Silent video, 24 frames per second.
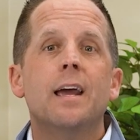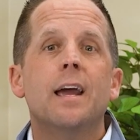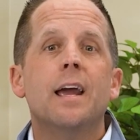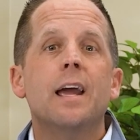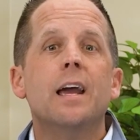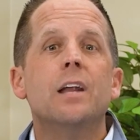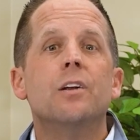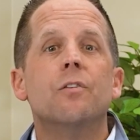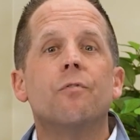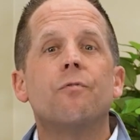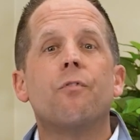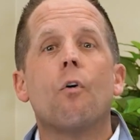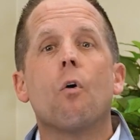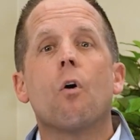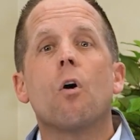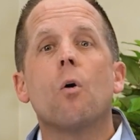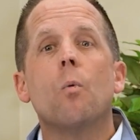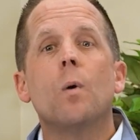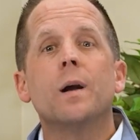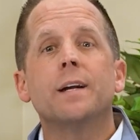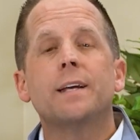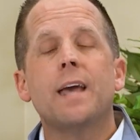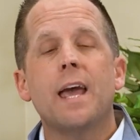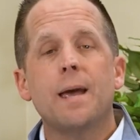into
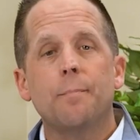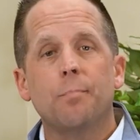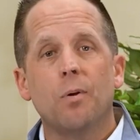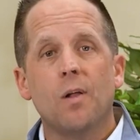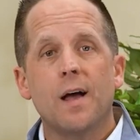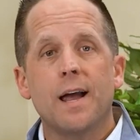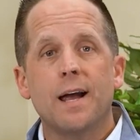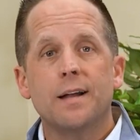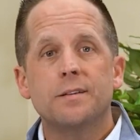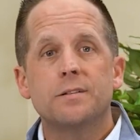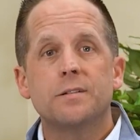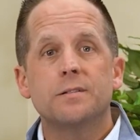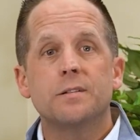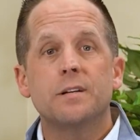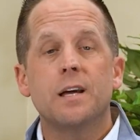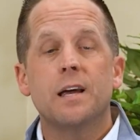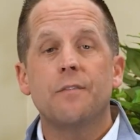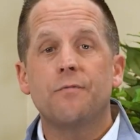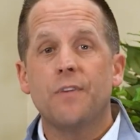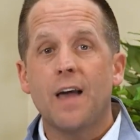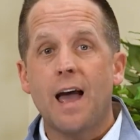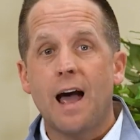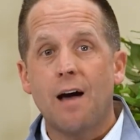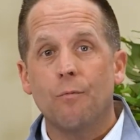401k plans
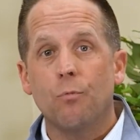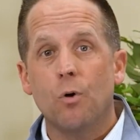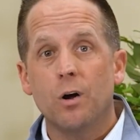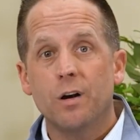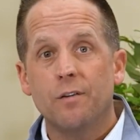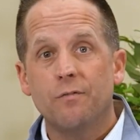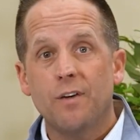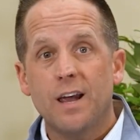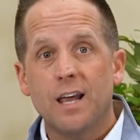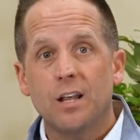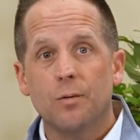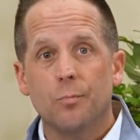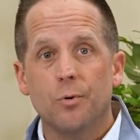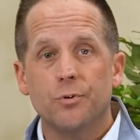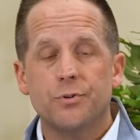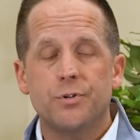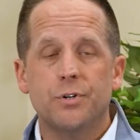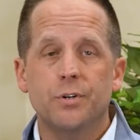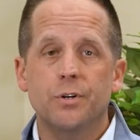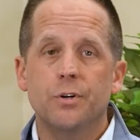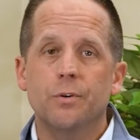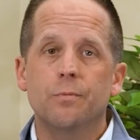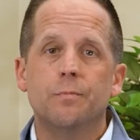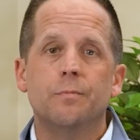if you have one available
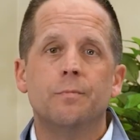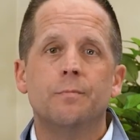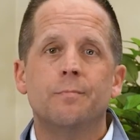to you.